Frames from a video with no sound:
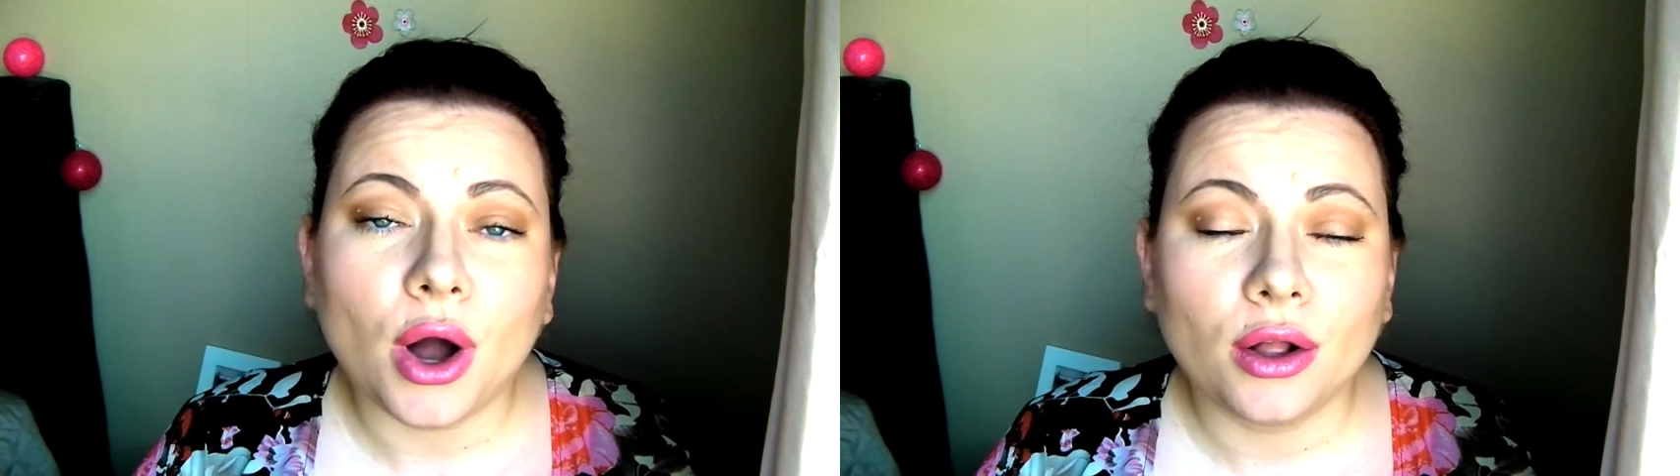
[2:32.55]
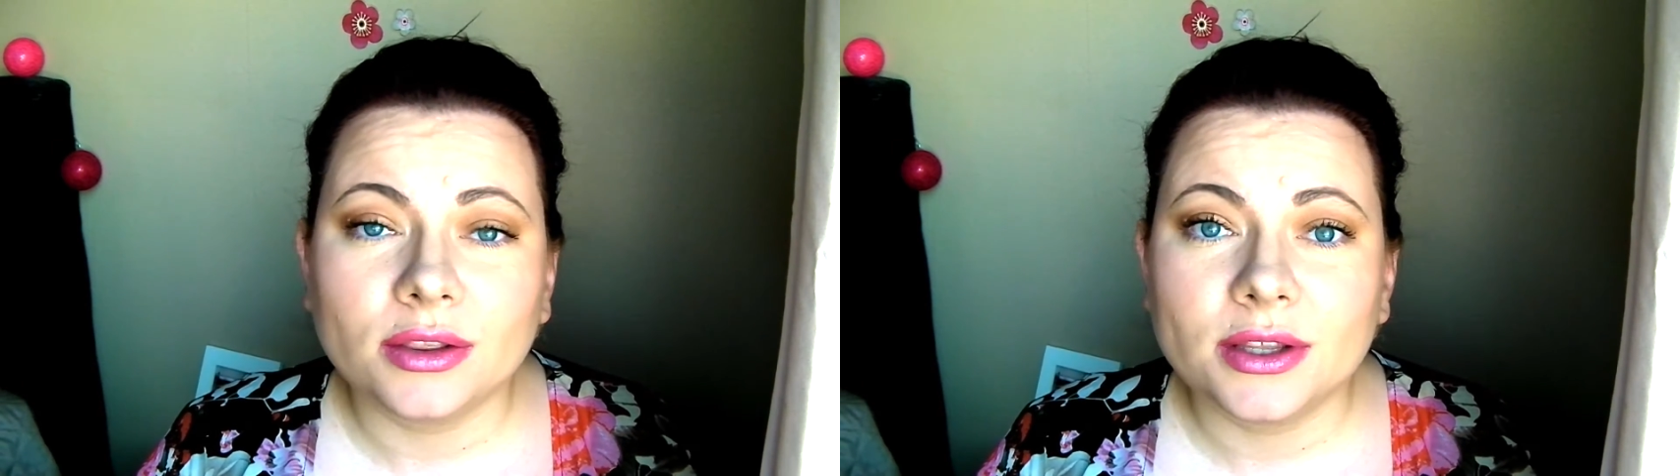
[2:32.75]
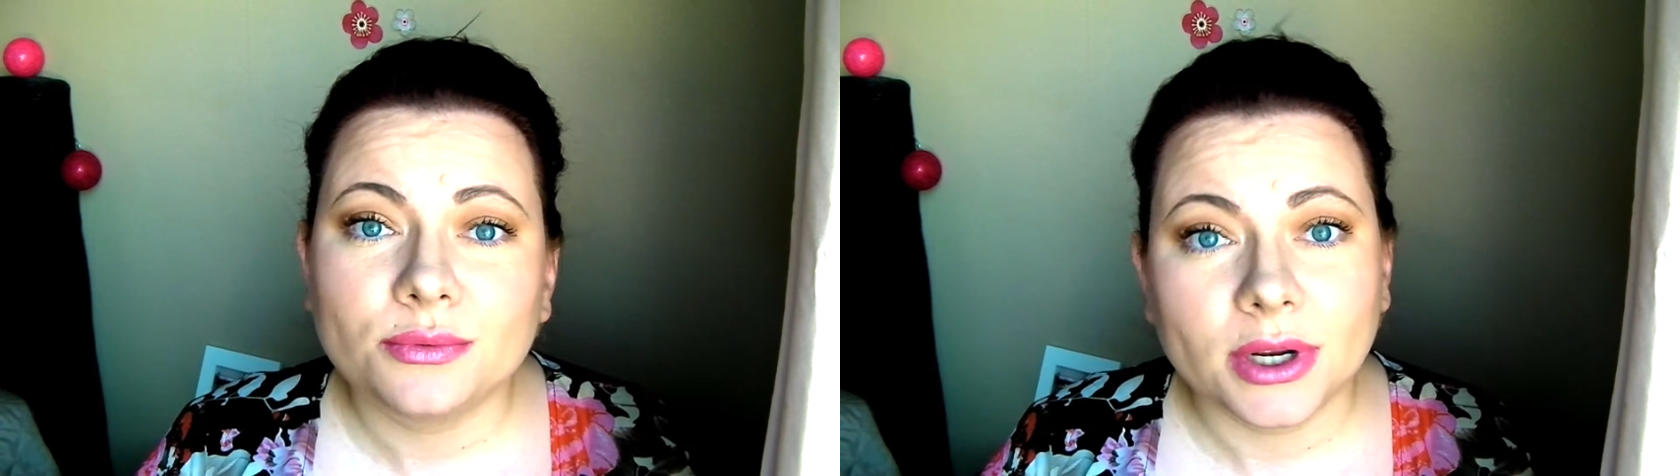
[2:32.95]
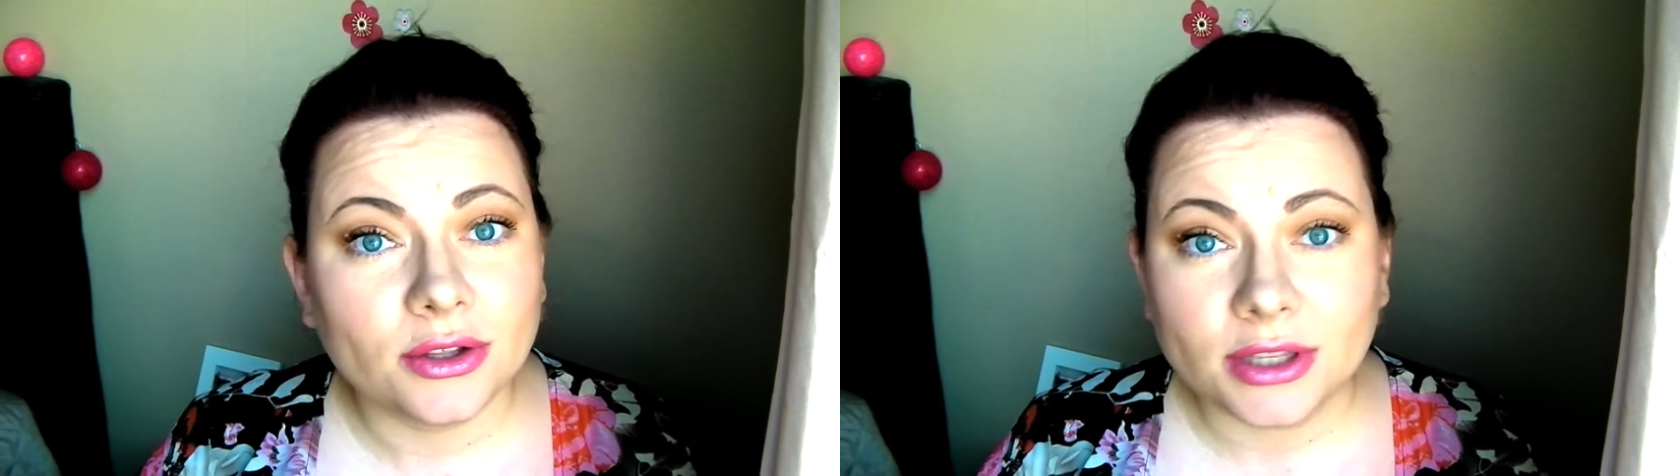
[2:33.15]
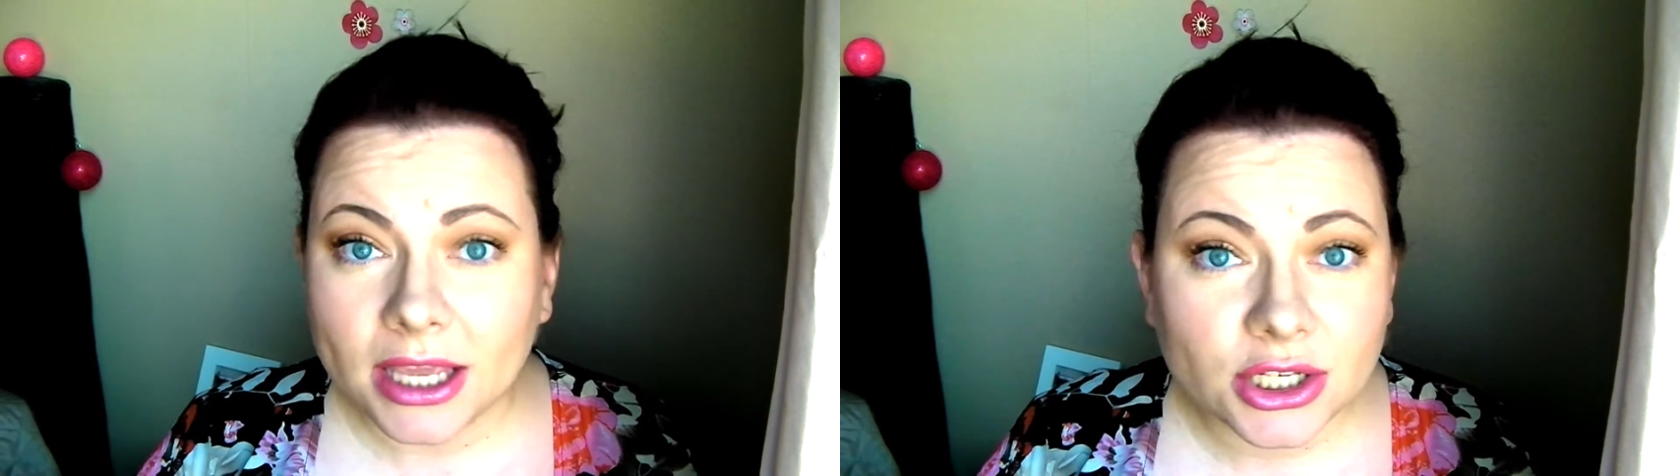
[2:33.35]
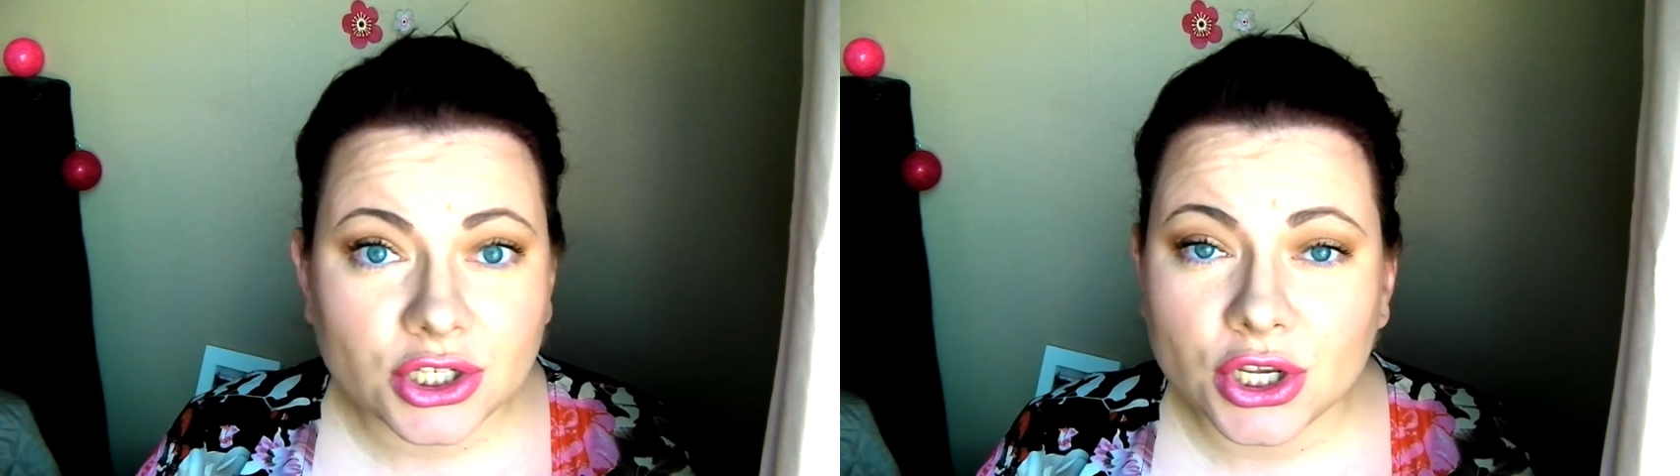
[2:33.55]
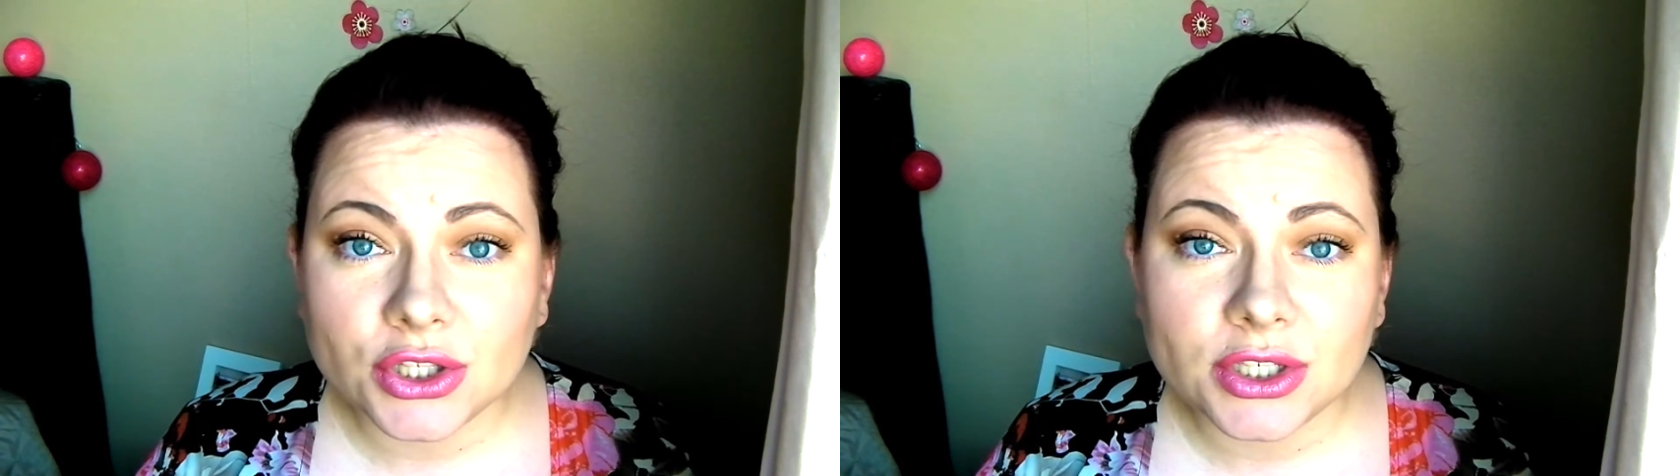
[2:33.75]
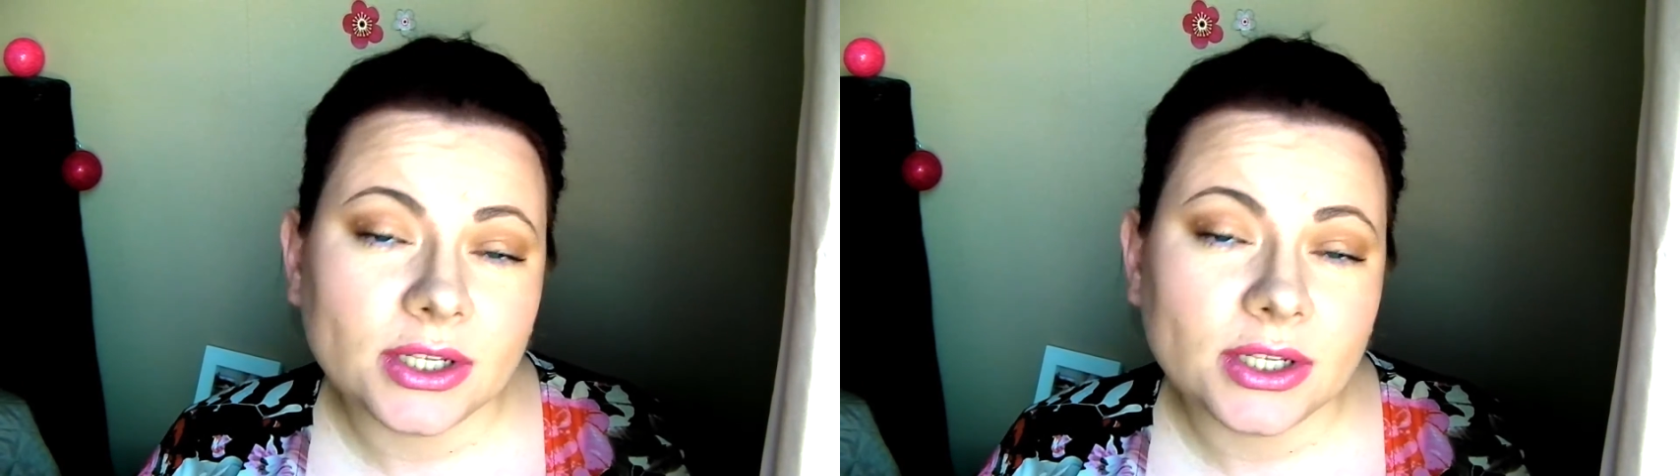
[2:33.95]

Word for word: all the regulations